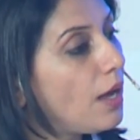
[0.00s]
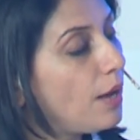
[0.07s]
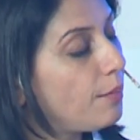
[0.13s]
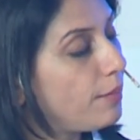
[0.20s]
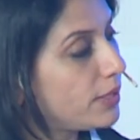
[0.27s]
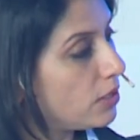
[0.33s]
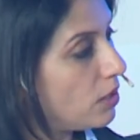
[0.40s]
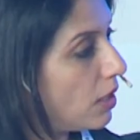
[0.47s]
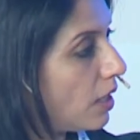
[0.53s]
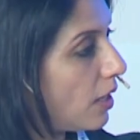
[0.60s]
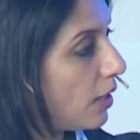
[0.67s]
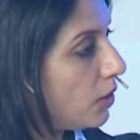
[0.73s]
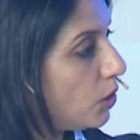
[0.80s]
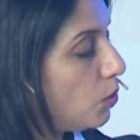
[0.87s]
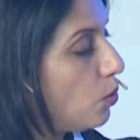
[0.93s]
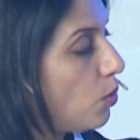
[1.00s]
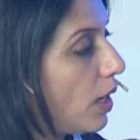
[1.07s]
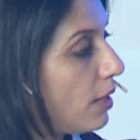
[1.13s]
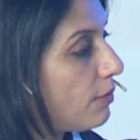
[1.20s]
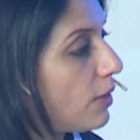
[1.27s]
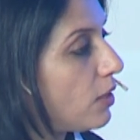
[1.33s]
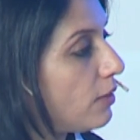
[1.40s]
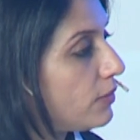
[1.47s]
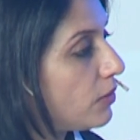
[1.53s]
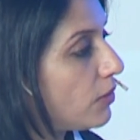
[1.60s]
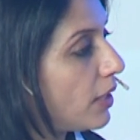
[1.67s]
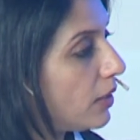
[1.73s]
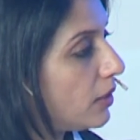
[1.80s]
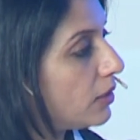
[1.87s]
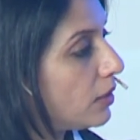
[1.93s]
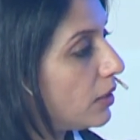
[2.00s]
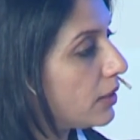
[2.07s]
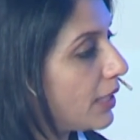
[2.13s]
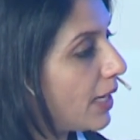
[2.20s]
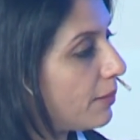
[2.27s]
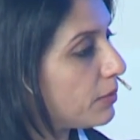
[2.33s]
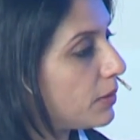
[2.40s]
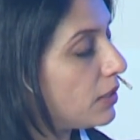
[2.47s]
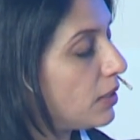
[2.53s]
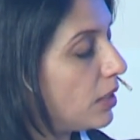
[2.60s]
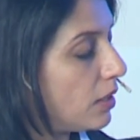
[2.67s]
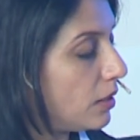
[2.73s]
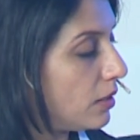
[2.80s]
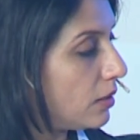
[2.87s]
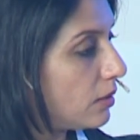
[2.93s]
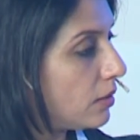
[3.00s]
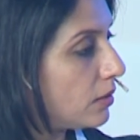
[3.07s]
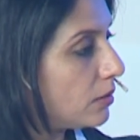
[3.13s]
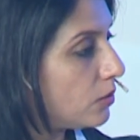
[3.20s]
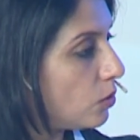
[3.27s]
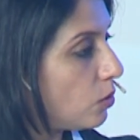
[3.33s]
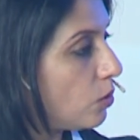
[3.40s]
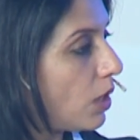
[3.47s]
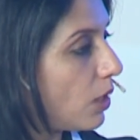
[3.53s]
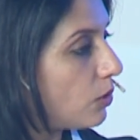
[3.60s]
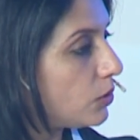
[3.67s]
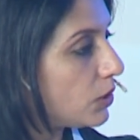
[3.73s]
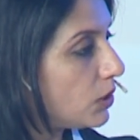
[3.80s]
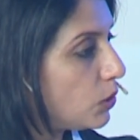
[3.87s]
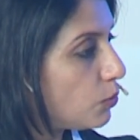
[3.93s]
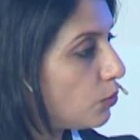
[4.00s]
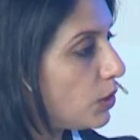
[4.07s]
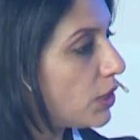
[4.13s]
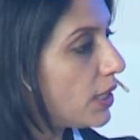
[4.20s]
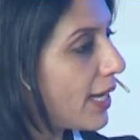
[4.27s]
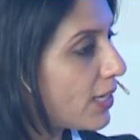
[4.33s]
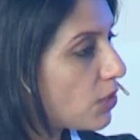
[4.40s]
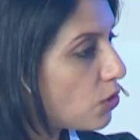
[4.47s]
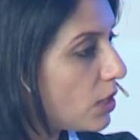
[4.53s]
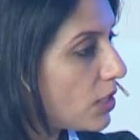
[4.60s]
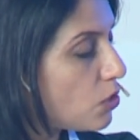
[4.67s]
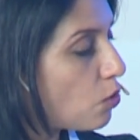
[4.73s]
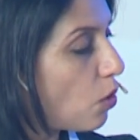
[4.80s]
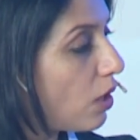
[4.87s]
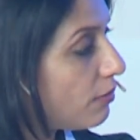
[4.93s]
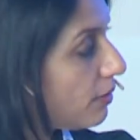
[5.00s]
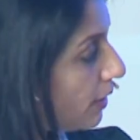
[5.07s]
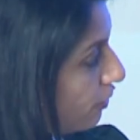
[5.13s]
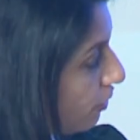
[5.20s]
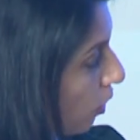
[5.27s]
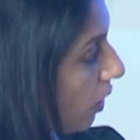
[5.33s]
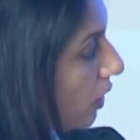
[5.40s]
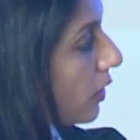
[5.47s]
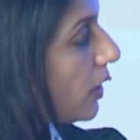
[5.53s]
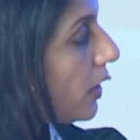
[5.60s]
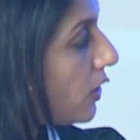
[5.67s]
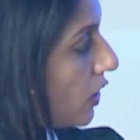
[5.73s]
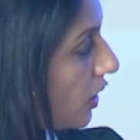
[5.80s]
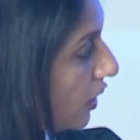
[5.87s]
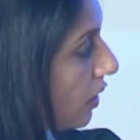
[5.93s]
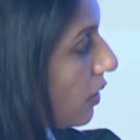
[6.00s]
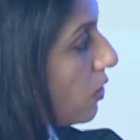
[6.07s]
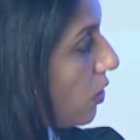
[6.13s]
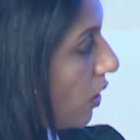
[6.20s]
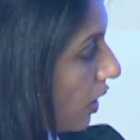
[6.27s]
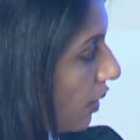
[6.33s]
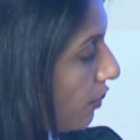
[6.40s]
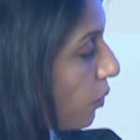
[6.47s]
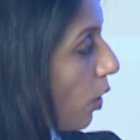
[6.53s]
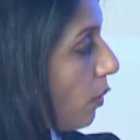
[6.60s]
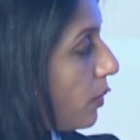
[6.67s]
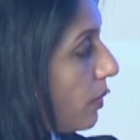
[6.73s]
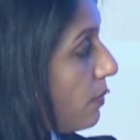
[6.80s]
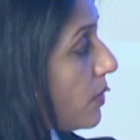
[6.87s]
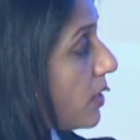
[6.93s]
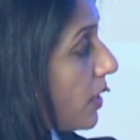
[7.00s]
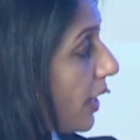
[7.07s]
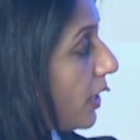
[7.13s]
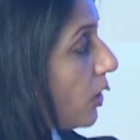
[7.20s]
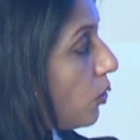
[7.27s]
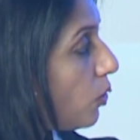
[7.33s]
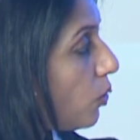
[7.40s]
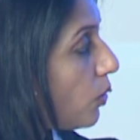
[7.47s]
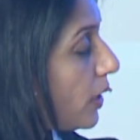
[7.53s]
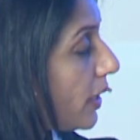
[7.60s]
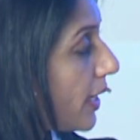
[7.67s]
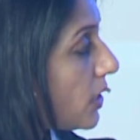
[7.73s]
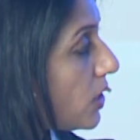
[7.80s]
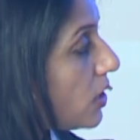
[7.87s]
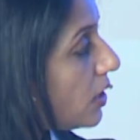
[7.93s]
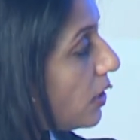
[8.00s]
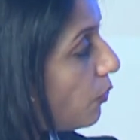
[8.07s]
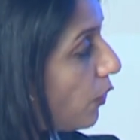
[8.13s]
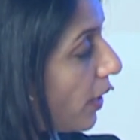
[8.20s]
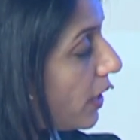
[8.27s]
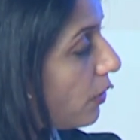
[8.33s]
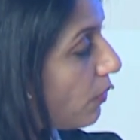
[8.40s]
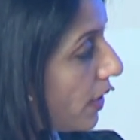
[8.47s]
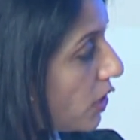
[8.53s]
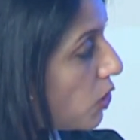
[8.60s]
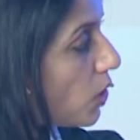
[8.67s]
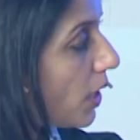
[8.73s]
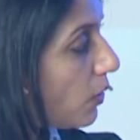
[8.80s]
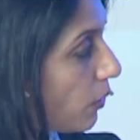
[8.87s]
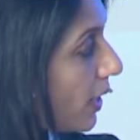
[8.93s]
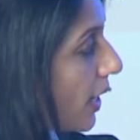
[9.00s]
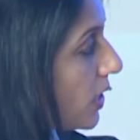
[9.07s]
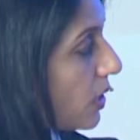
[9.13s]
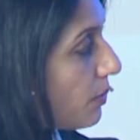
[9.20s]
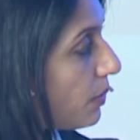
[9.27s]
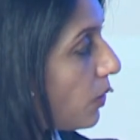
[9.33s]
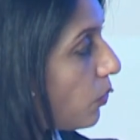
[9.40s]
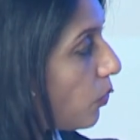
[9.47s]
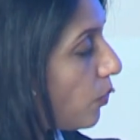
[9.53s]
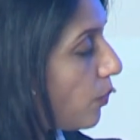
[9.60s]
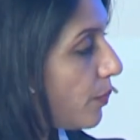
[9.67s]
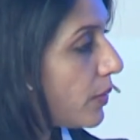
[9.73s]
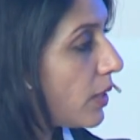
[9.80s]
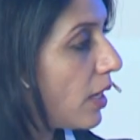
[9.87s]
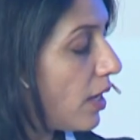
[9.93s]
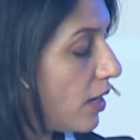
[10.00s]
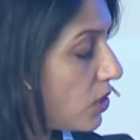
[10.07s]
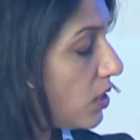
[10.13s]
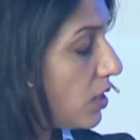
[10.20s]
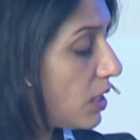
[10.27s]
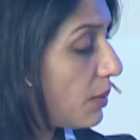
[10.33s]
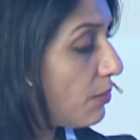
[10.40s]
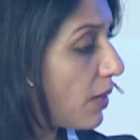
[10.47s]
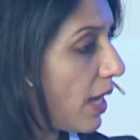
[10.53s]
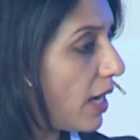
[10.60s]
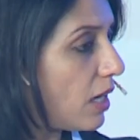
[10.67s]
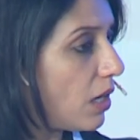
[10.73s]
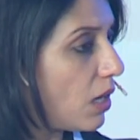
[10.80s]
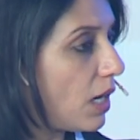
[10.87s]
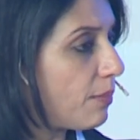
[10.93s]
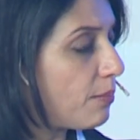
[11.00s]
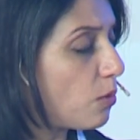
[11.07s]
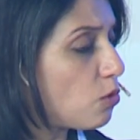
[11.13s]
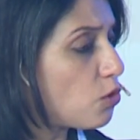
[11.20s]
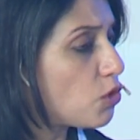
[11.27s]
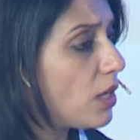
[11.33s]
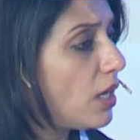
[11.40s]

But you are one of the rare capital, houses which are actually solving for Indian problems, and you're looking at it in a very, very genuine and deep approach.